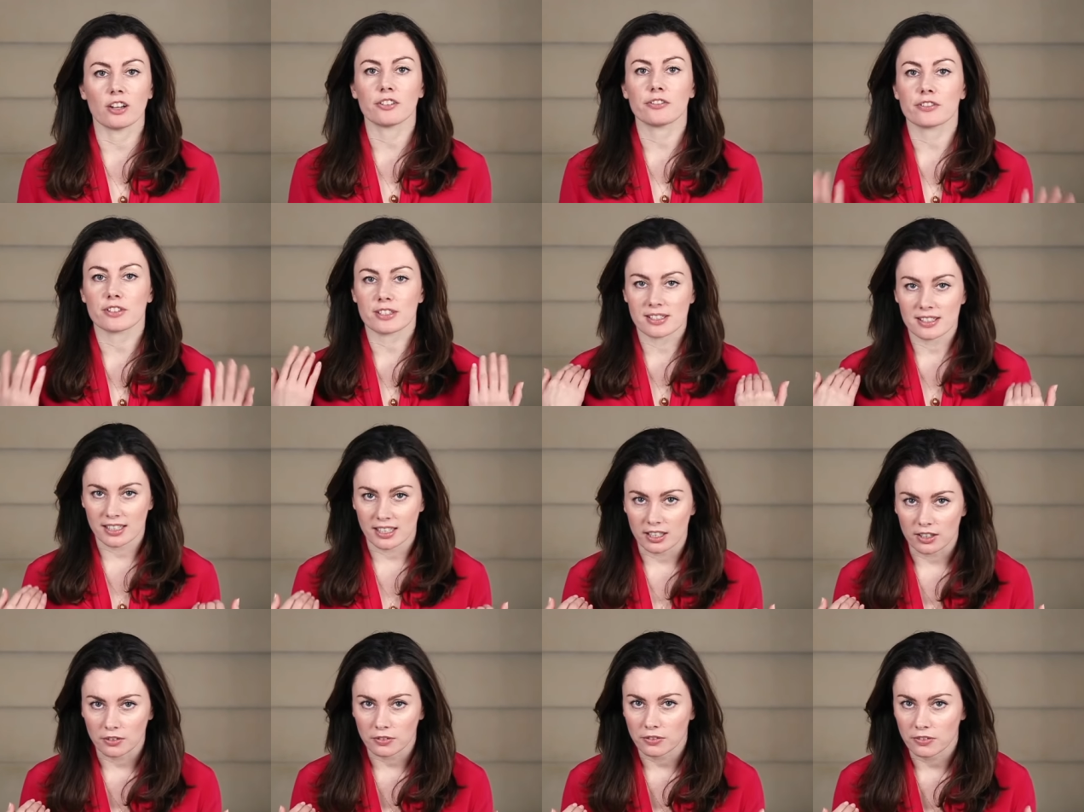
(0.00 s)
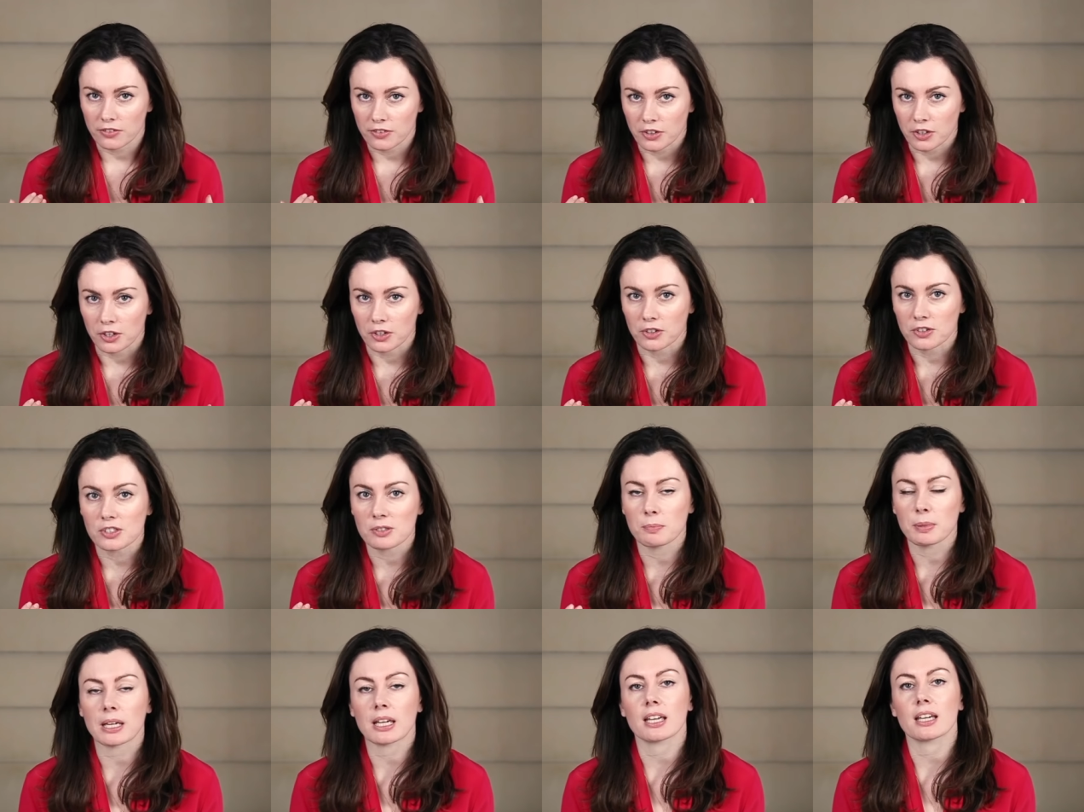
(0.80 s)
for skin food,
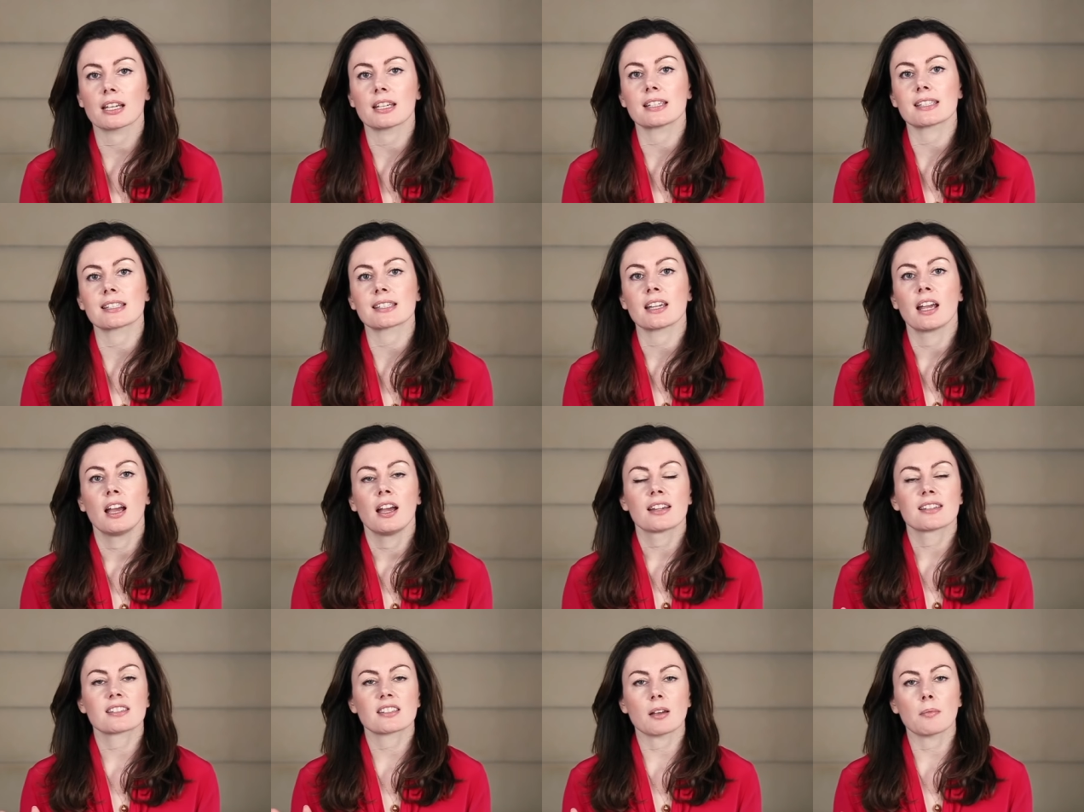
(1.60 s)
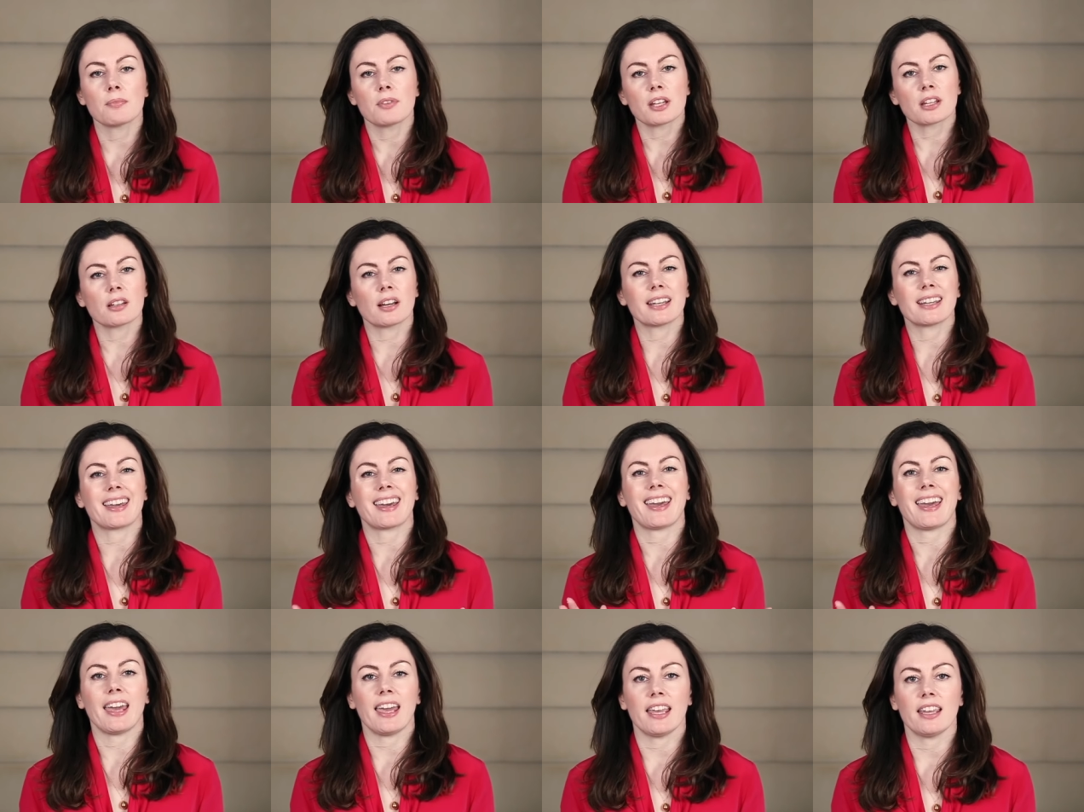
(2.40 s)
because something like
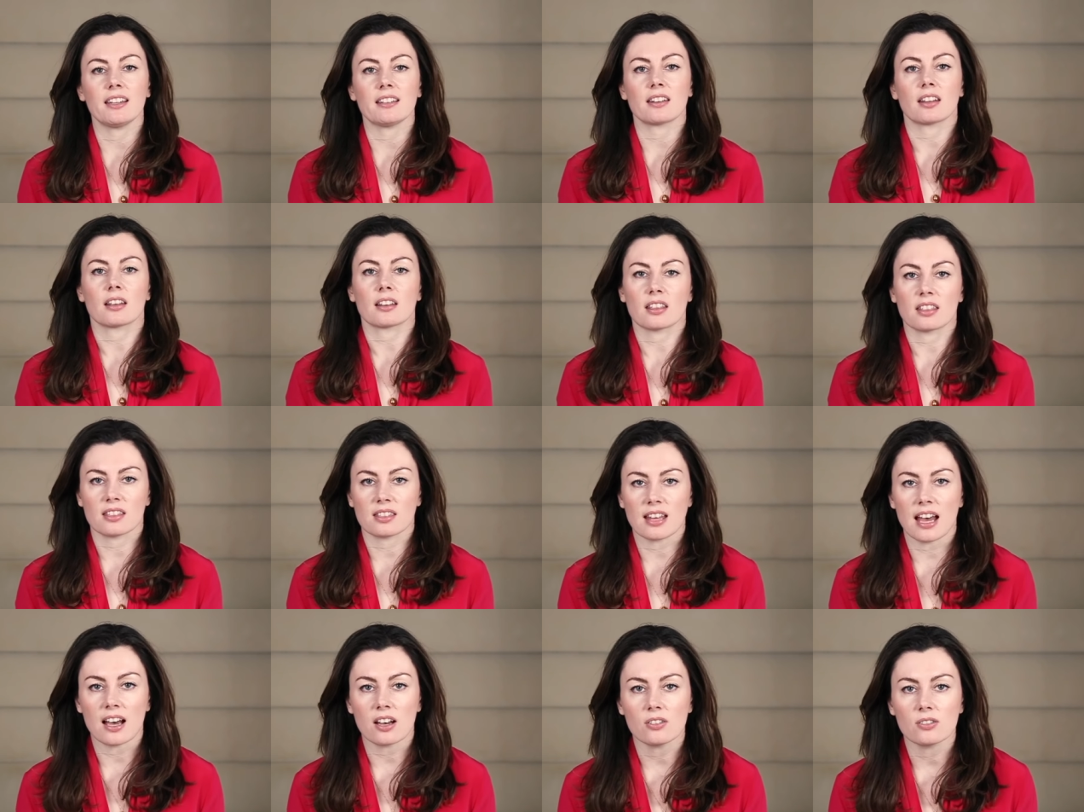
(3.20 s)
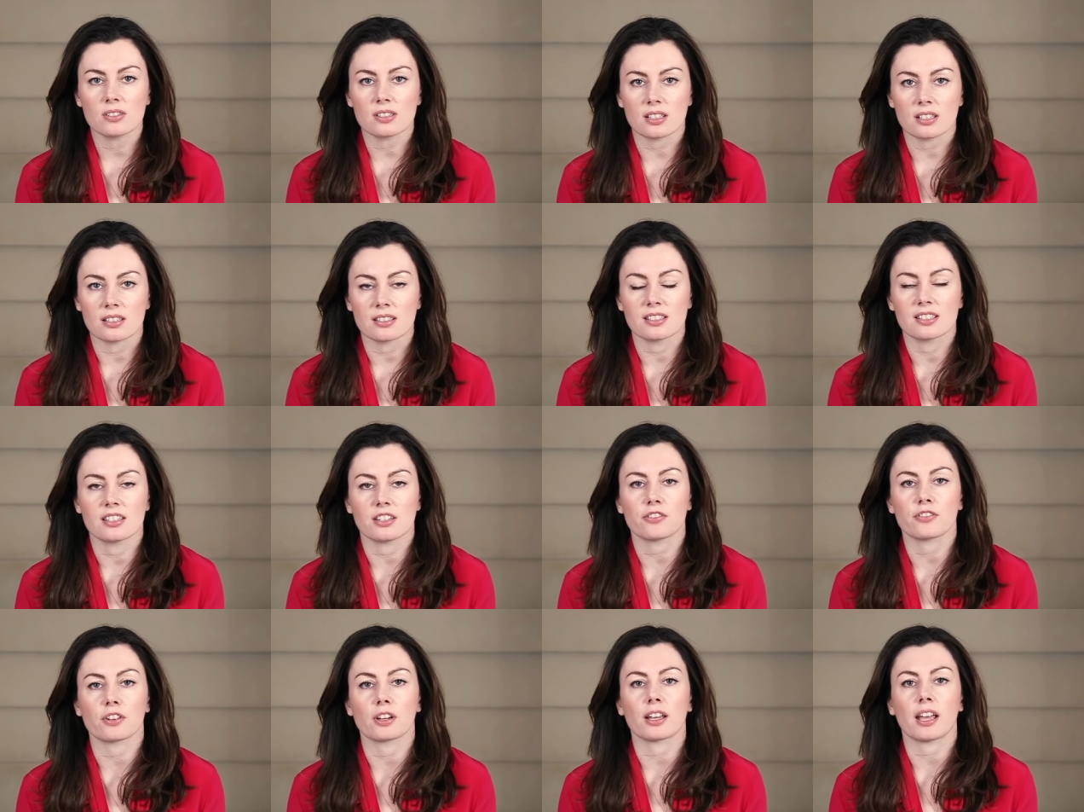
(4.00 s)
8,000
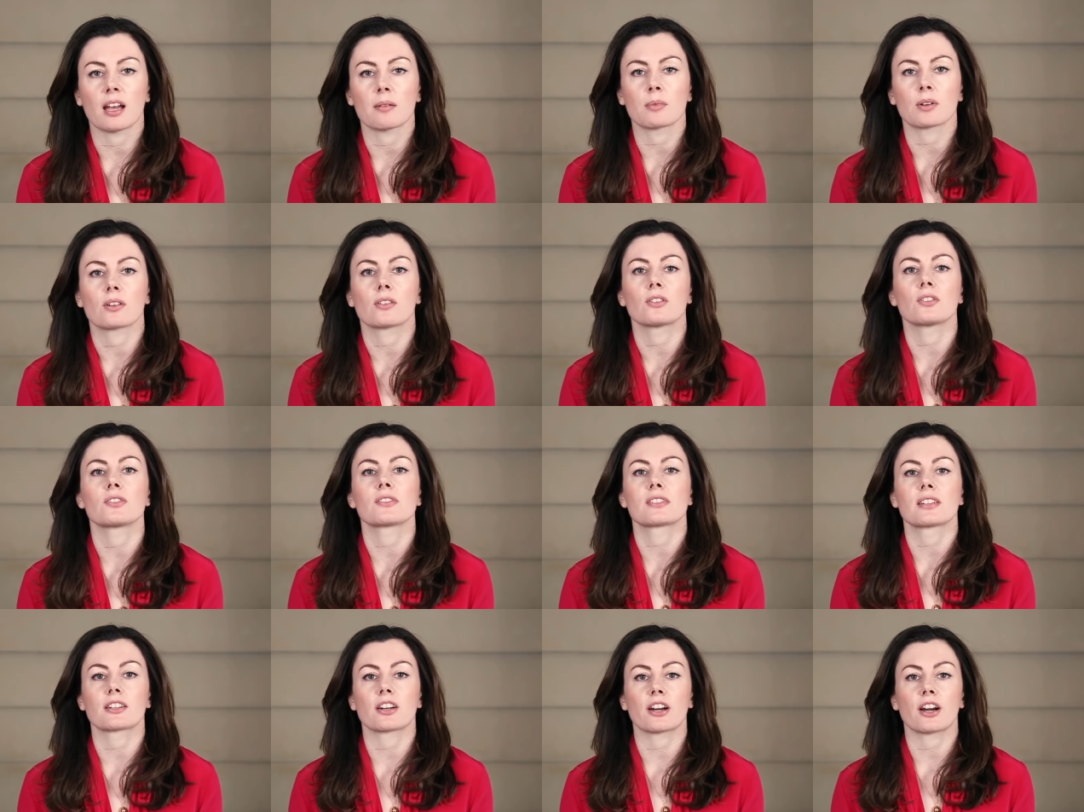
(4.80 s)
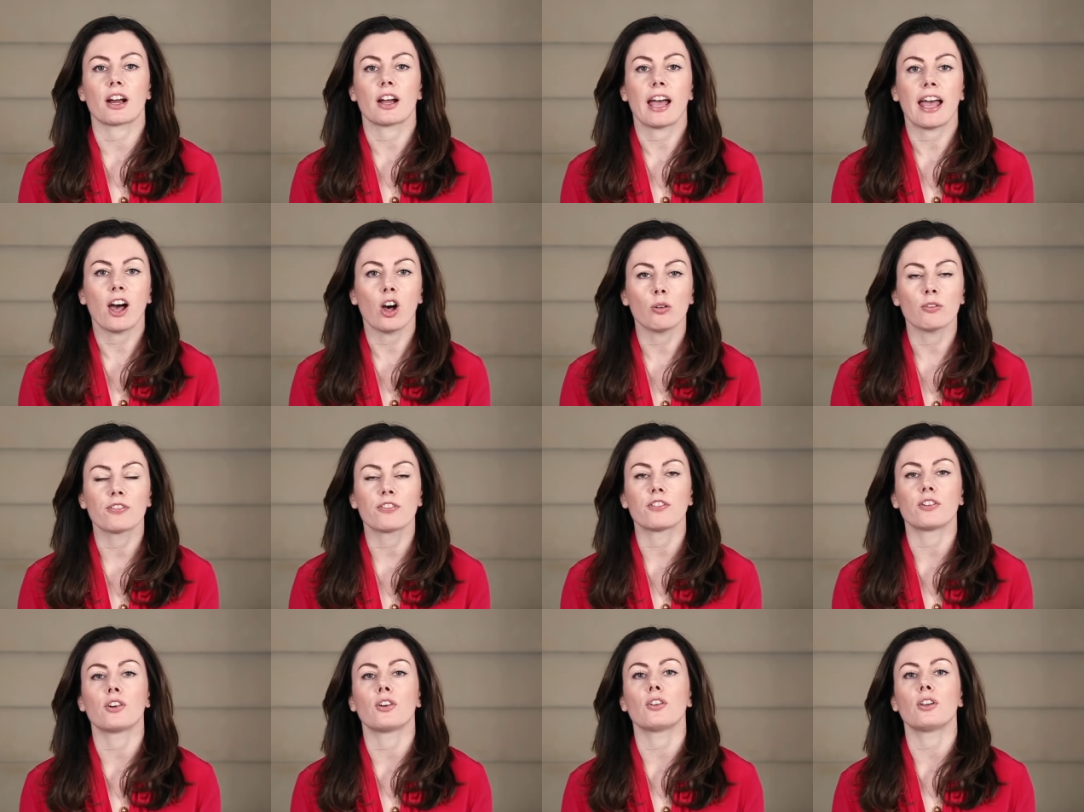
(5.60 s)
different chemicals that are
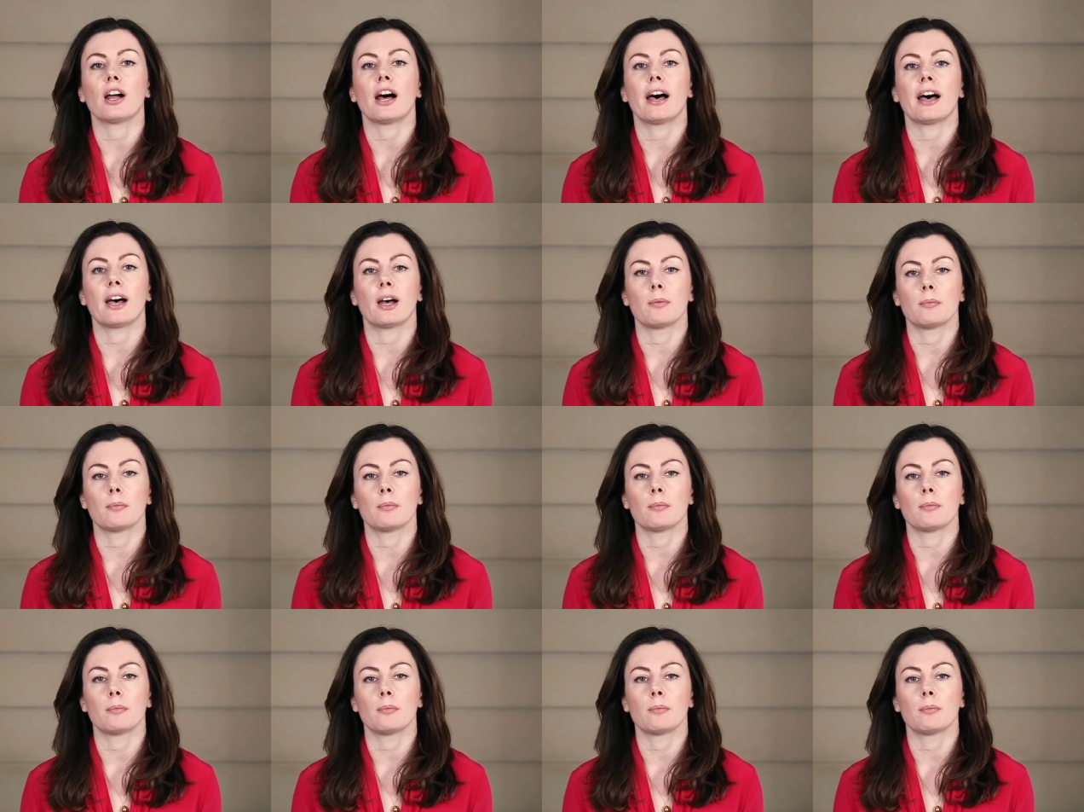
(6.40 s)
helpful